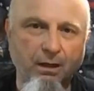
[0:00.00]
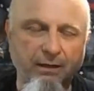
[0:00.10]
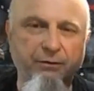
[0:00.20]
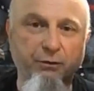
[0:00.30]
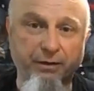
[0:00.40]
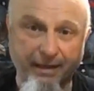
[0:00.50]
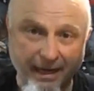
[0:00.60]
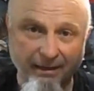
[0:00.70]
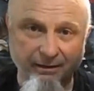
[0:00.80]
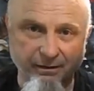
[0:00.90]
in the
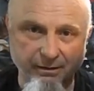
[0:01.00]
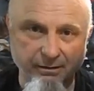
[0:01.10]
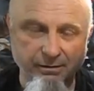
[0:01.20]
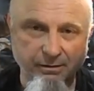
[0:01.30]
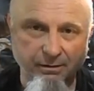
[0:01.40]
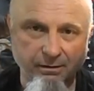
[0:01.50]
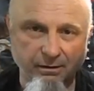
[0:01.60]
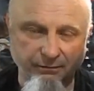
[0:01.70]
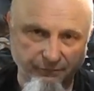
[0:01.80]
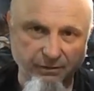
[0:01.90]
realities
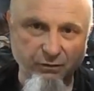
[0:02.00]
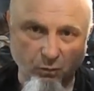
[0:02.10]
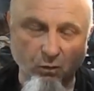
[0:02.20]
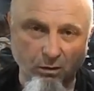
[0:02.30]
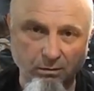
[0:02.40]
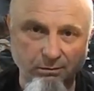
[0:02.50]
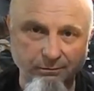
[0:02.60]
of this world."